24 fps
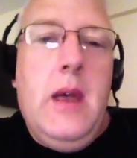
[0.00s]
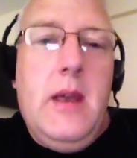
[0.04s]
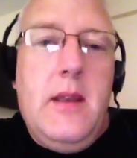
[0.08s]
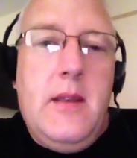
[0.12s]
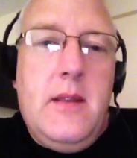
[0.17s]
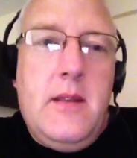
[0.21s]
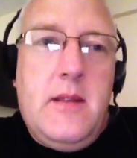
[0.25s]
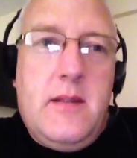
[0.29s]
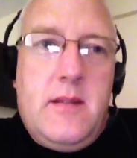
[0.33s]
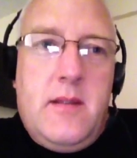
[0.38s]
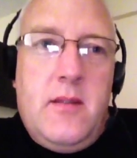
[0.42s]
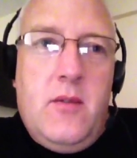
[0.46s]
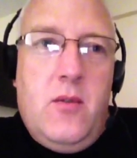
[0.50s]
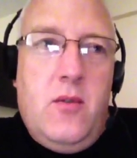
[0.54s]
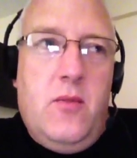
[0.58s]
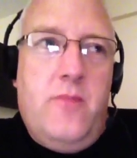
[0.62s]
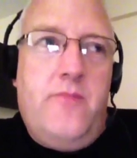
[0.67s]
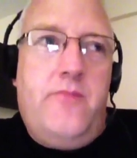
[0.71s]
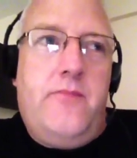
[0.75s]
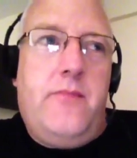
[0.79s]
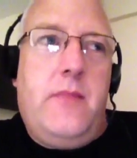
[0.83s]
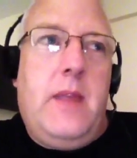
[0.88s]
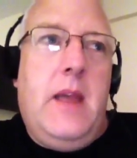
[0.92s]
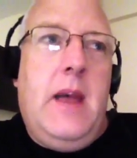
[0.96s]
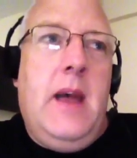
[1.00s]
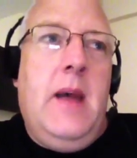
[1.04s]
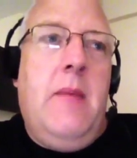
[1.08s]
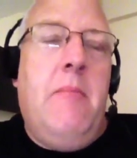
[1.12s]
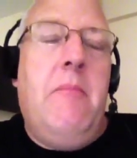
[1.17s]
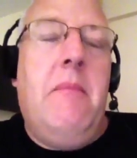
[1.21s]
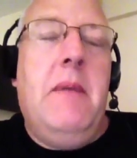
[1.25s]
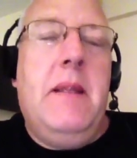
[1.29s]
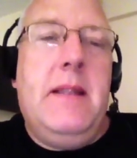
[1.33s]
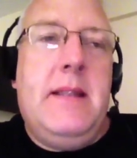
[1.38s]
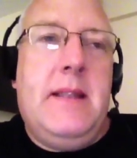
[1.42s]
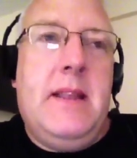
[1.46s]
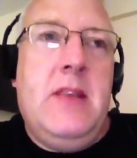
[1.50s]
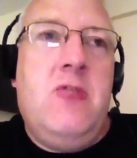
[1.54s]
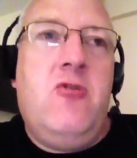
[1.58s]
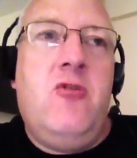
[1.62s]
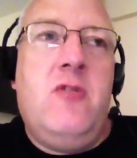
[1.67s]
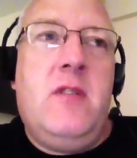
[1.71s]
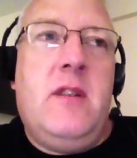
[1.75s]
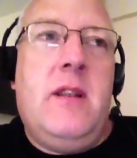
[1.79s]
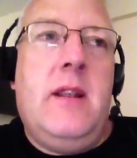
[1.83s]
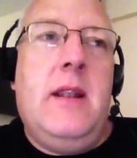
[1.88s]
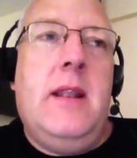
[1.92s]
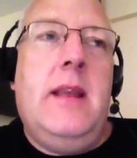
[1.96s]
So,
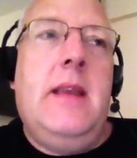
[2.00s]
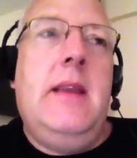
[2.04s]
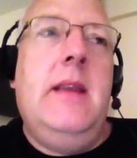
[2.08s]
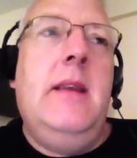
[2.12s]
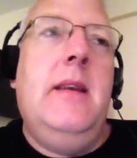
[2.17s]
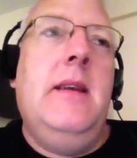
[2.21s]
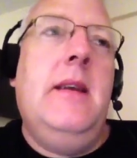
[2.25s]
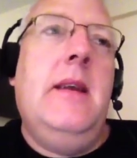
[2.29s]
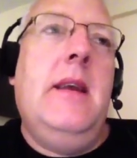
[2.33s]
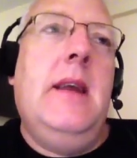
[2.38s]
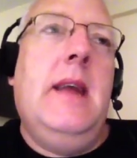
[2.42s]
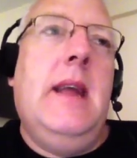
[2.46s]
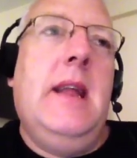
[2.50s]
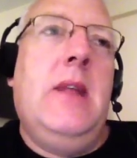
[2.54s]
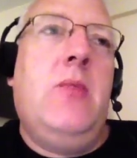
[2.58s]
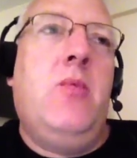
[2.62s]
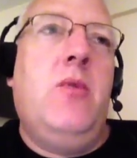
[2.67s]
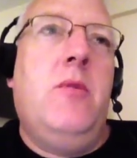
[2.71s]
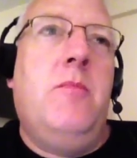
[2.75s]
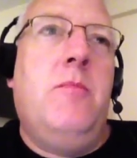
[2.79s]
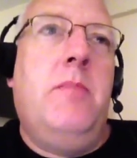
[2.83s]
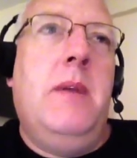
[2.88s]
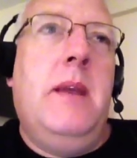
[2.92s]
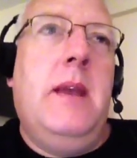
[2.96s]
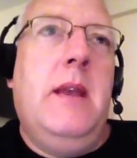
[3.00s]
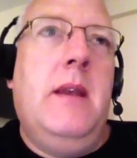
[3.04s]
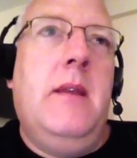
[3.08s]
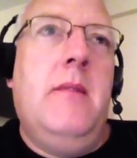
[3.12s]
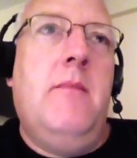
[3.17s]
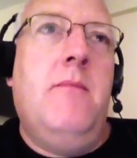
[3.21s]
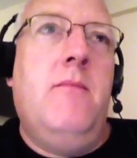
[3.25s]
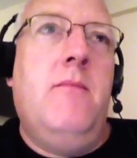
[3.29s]
digitally, it would be,